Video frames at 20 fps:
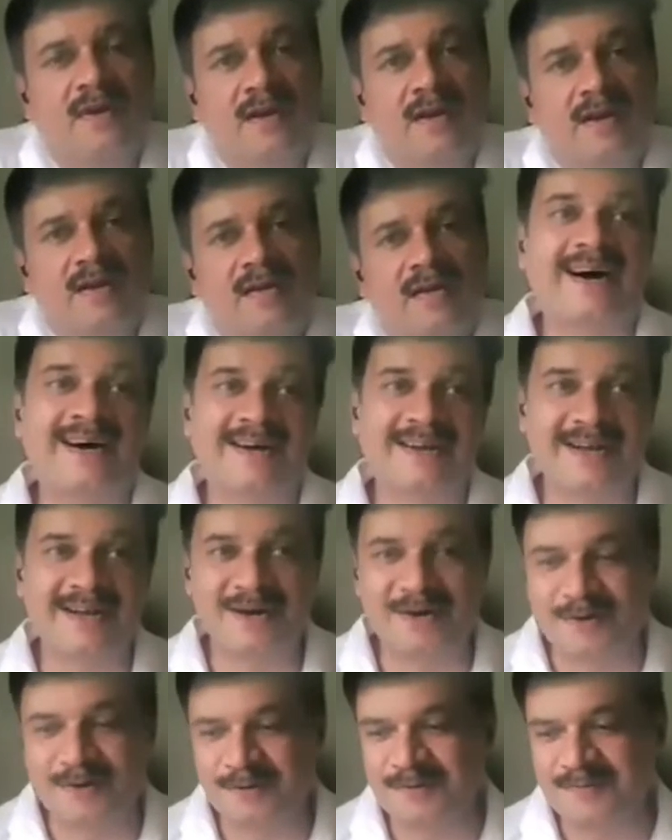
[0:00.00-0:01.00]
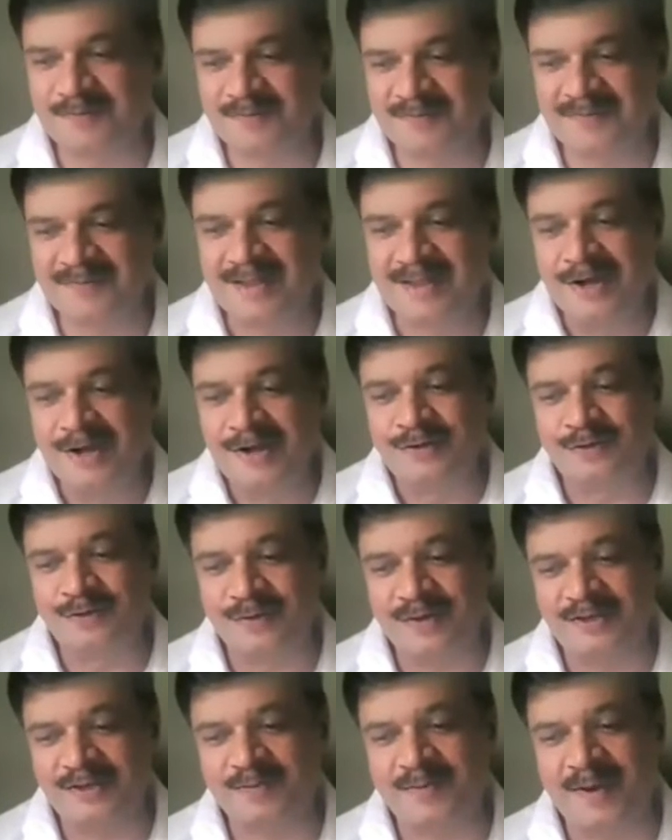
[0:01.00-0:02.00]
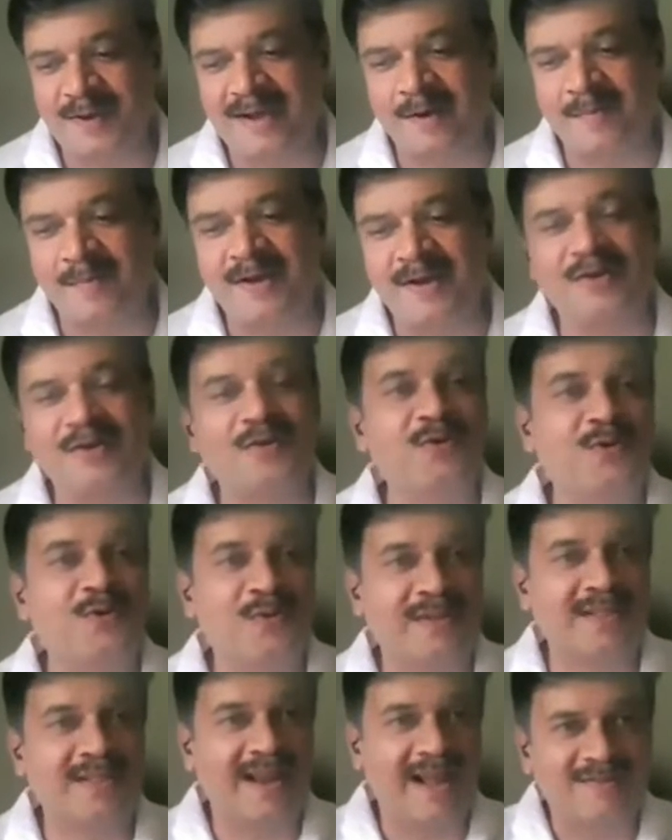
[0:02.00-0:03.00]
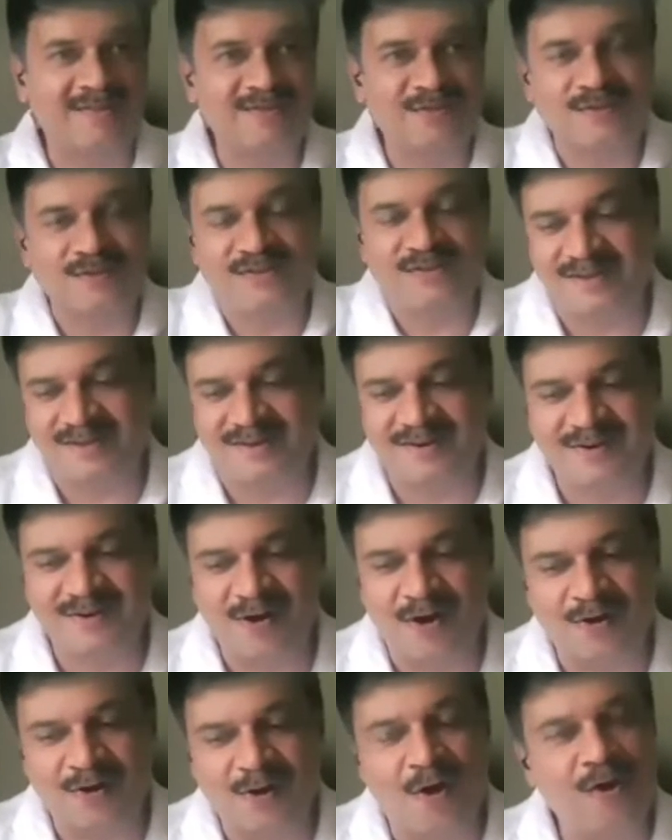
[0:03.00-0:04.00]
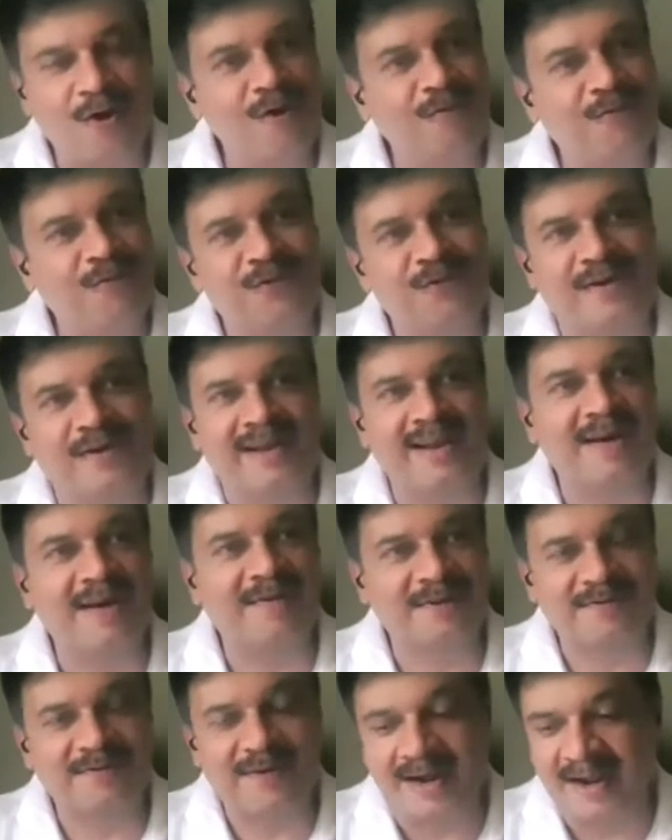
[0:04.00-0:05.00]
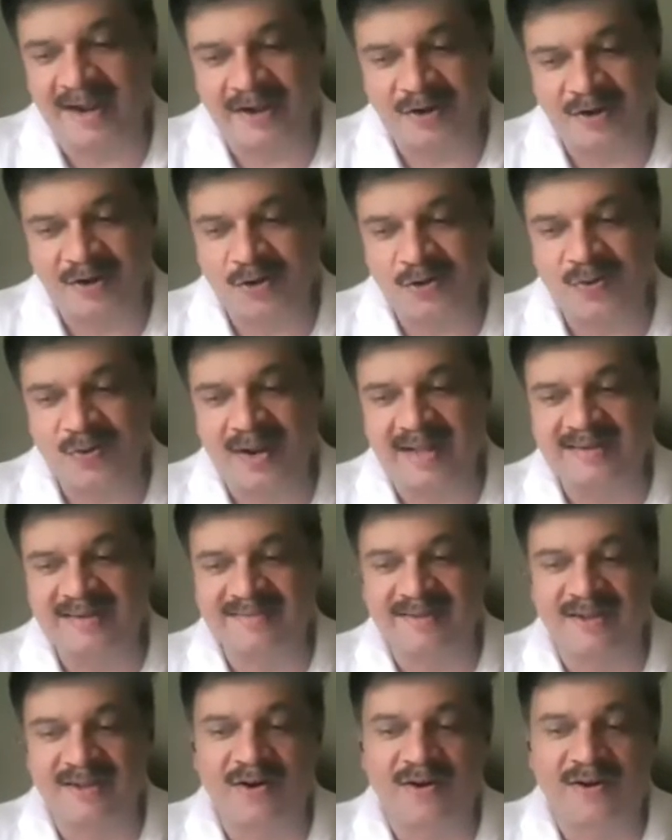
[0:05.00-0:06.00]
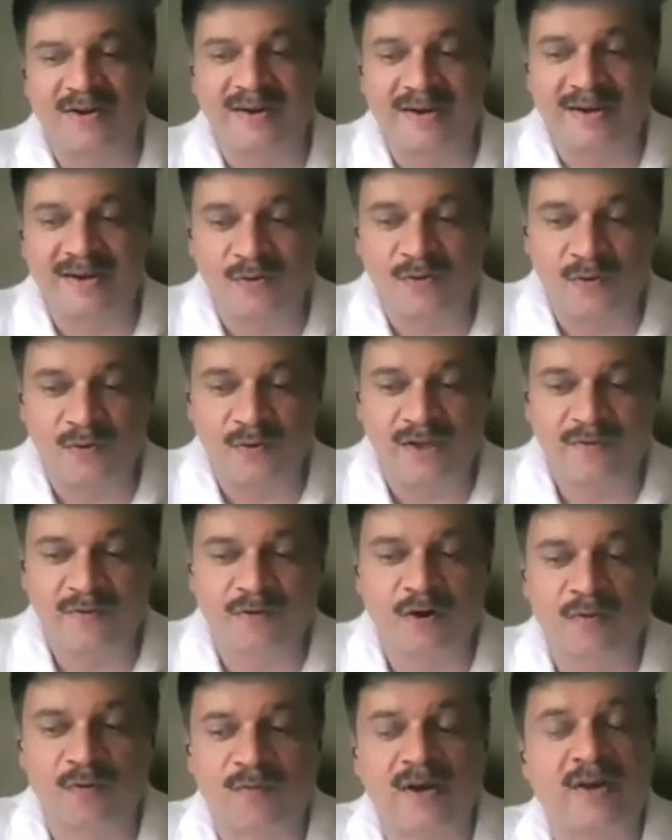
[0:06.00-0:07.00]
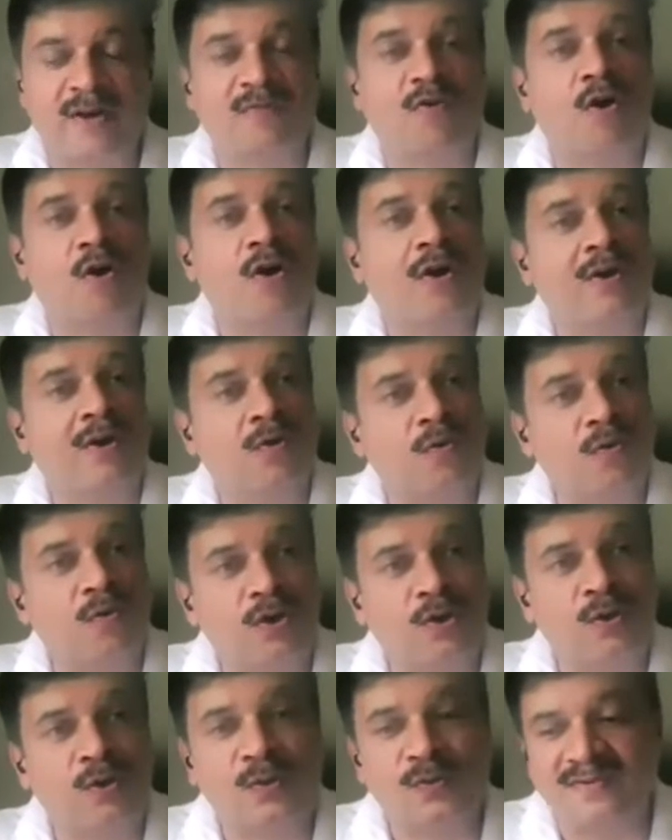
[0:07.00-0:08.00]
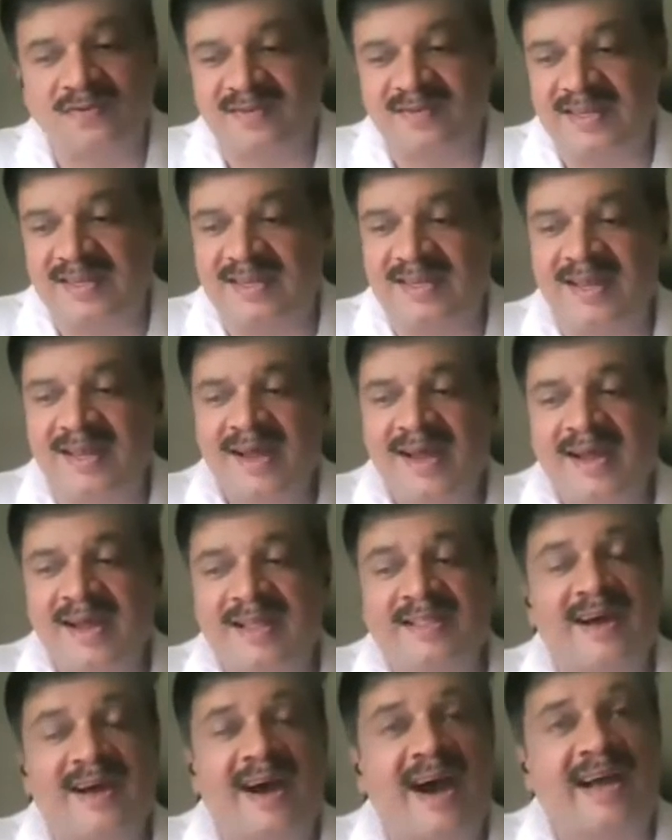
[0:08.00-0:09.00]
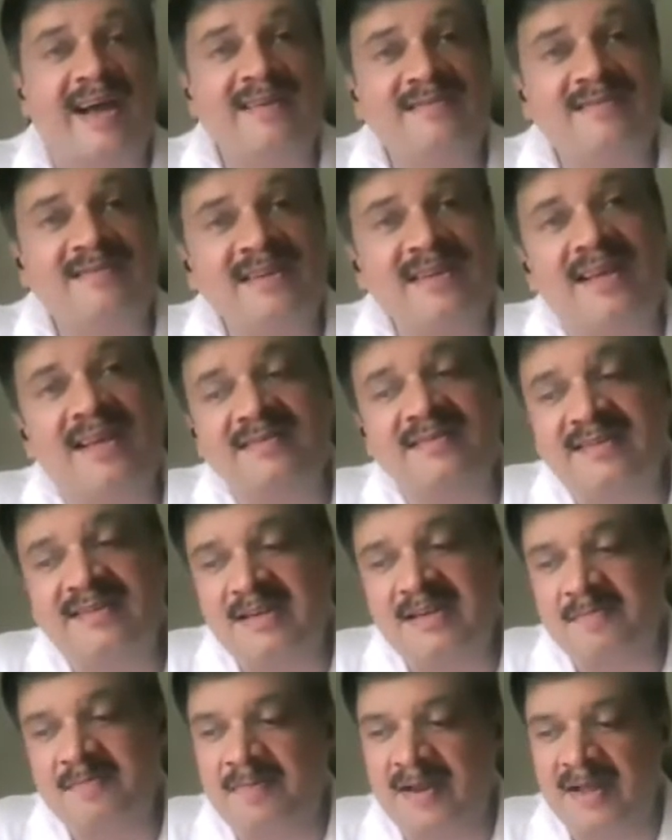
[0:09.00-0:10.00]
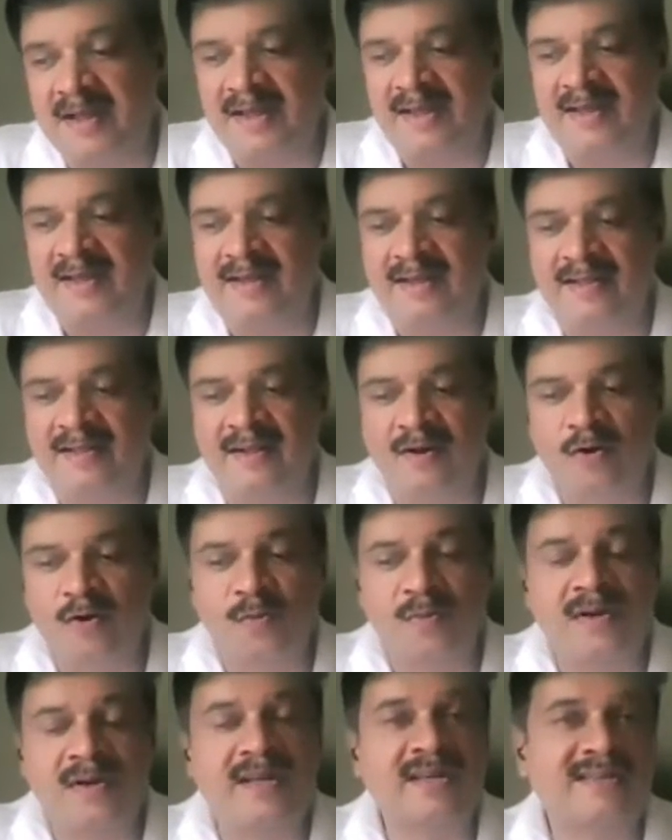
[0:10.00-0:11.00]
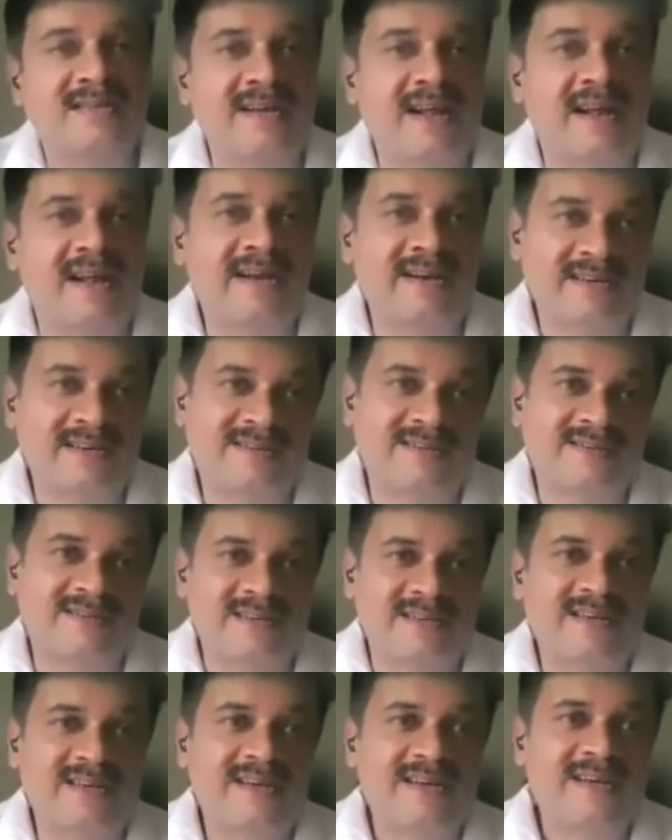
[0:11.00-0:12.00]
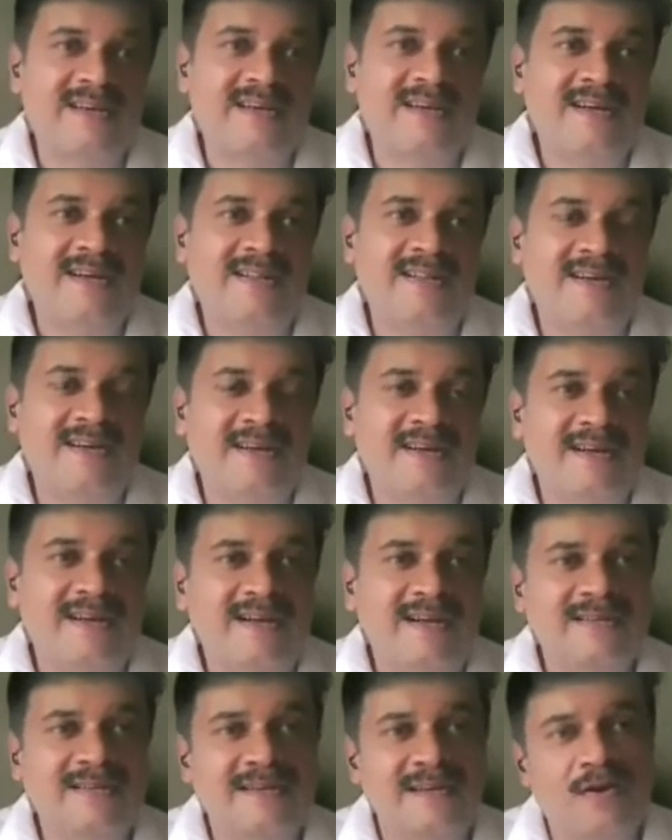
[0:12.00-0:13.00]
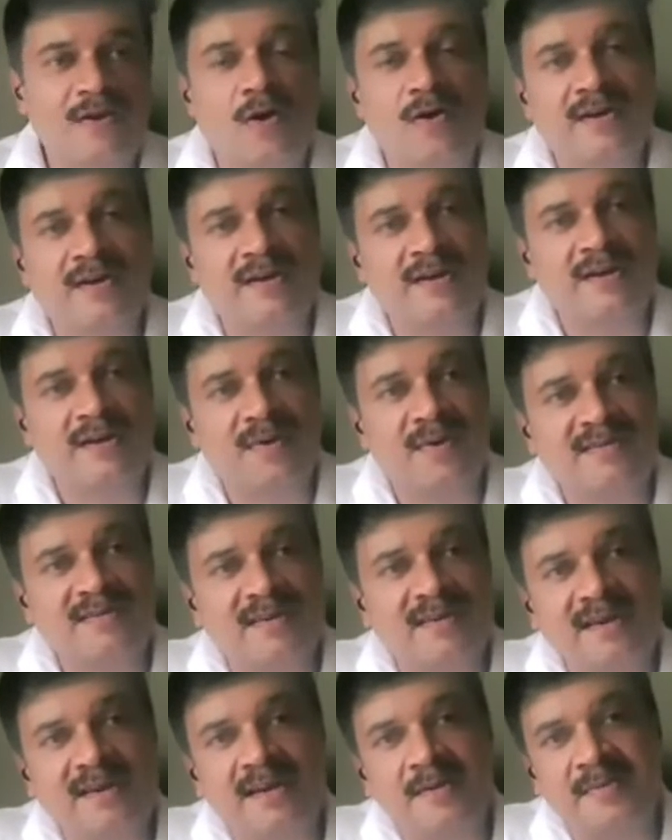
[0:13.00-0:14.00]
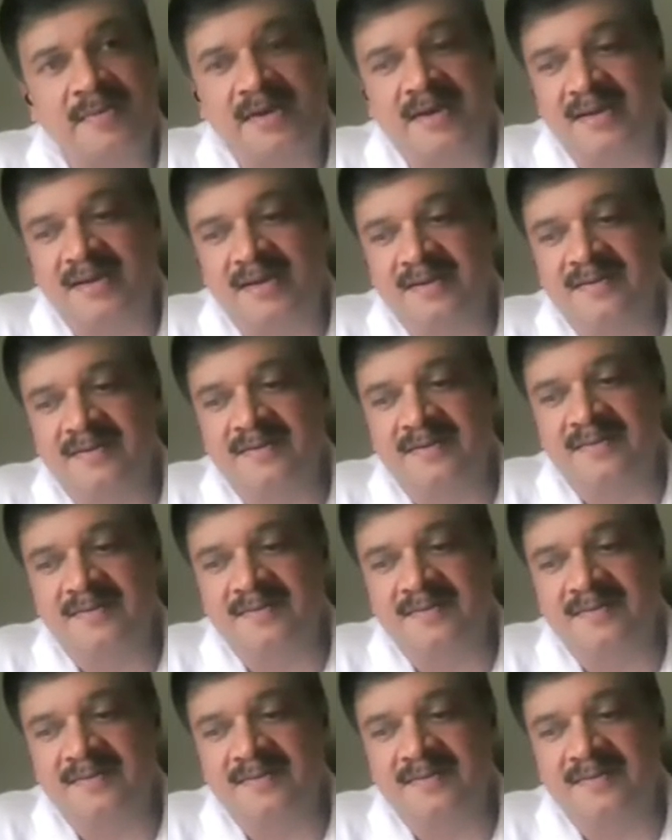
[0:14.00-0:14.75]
Right. So, now, Suresh bhai, coming to you, and the last question, all of you can have a one line or two line say on it. Going forward, what role do you see the ICAC playing in the global textile industry, the International Cotton Advisory Committee?